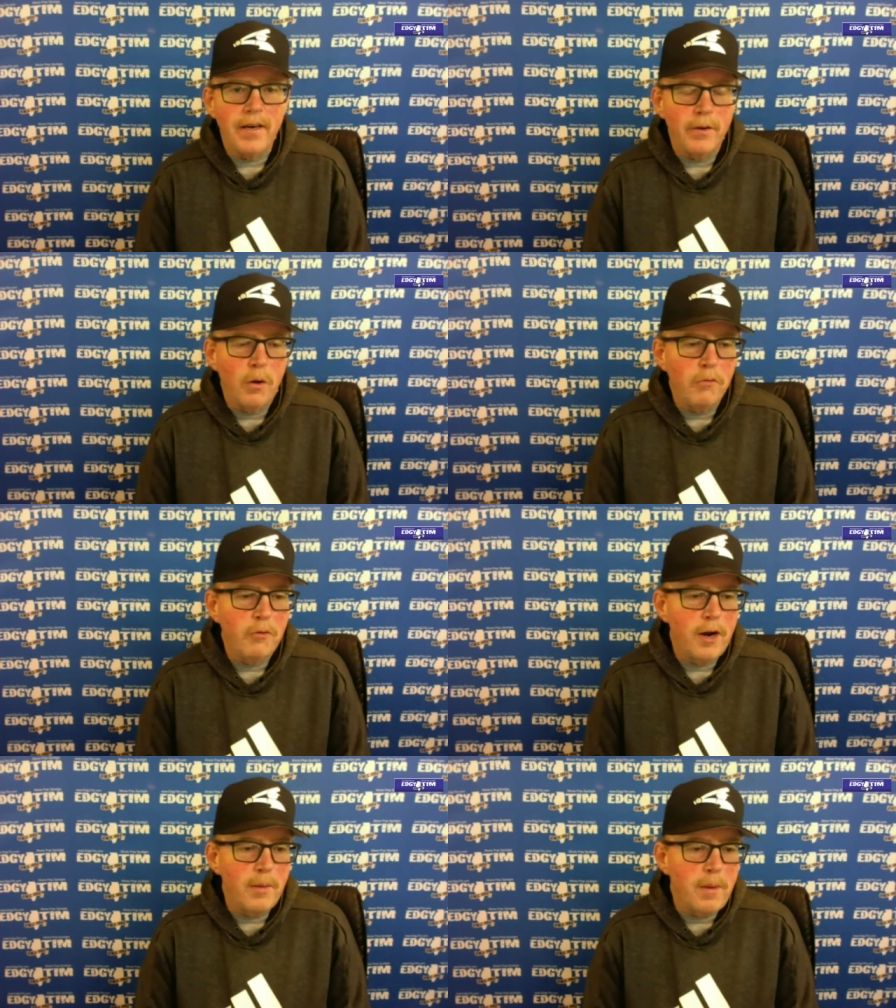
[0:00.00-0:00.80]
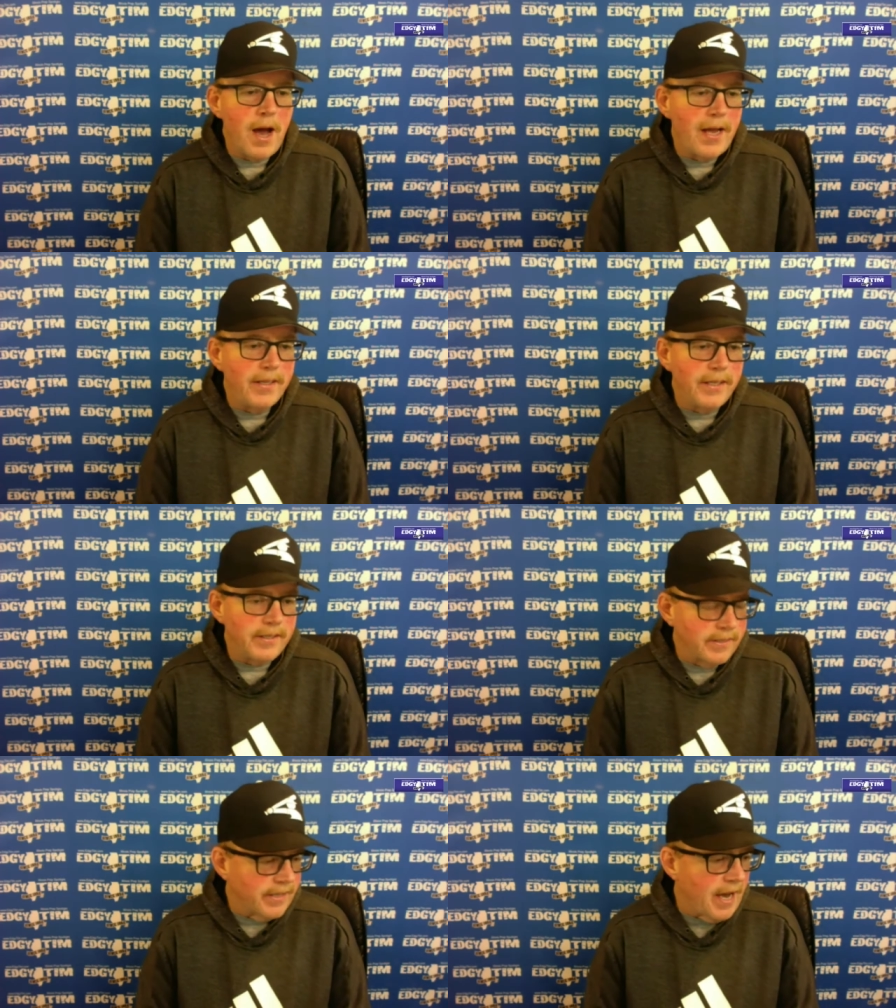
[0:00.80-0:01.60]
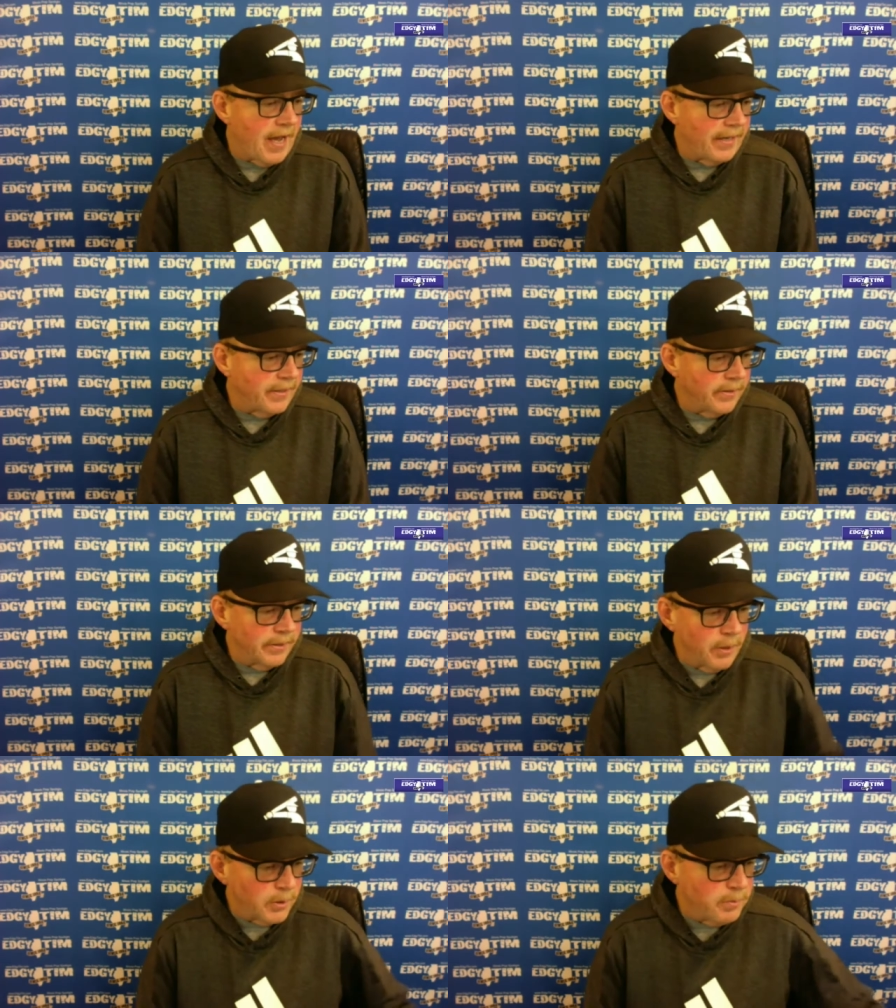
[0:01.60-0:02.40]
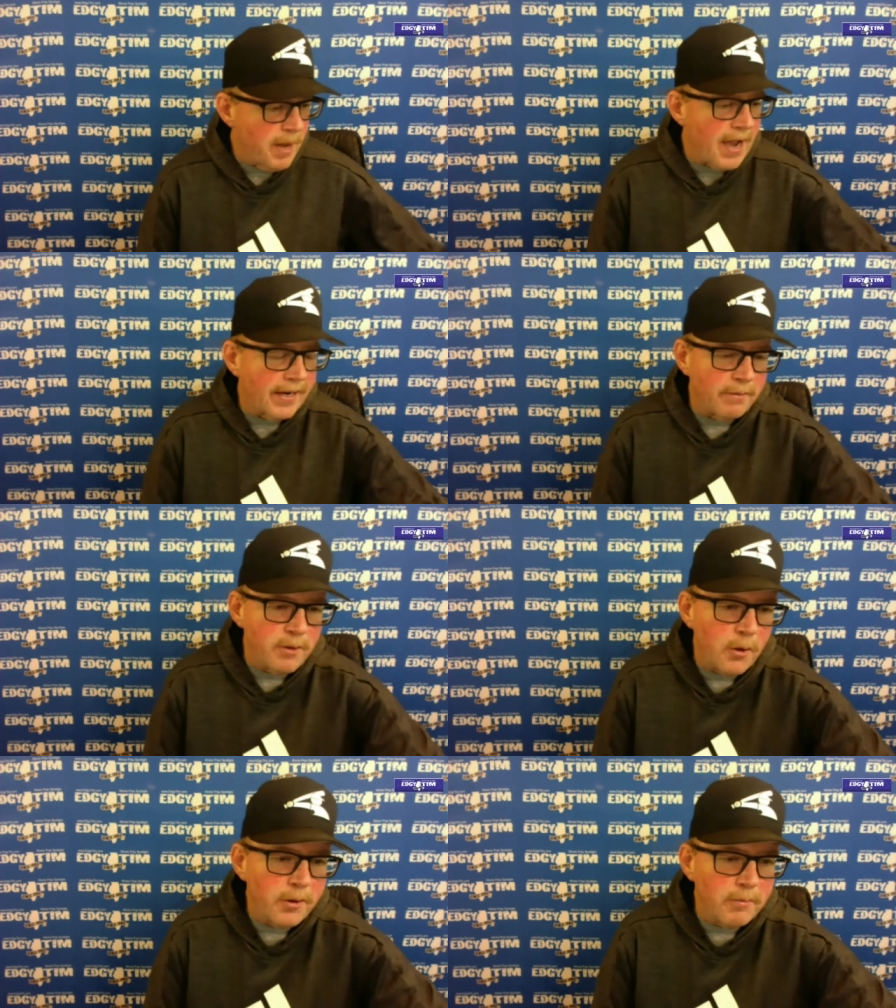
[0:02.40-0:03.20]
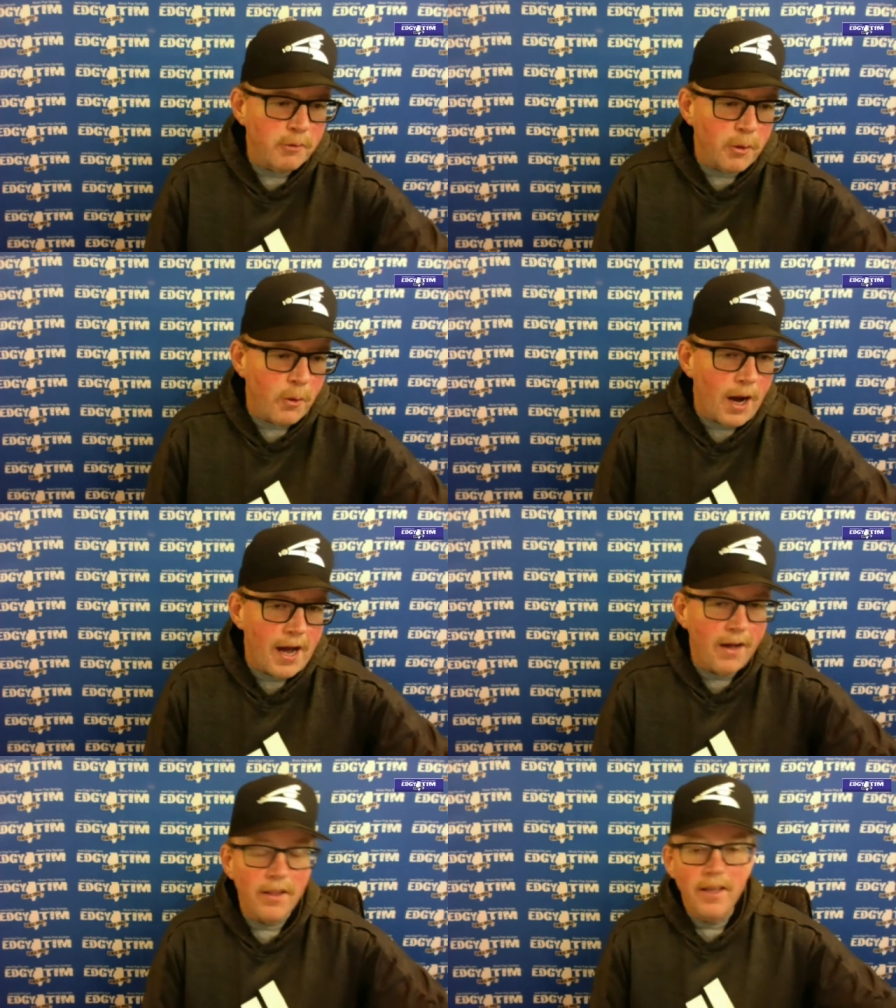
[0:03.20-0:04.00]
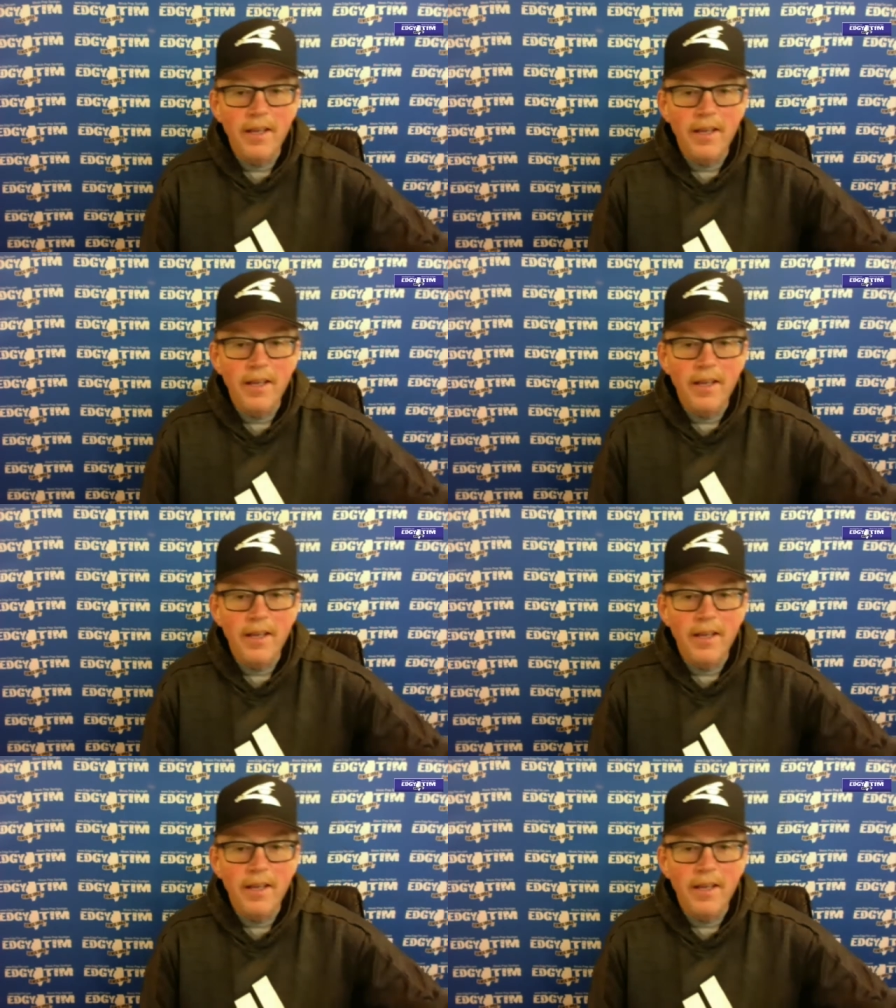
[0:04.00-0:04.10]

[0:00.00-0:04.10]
An old friend of mine that, God, it goes back. I've known him for a while.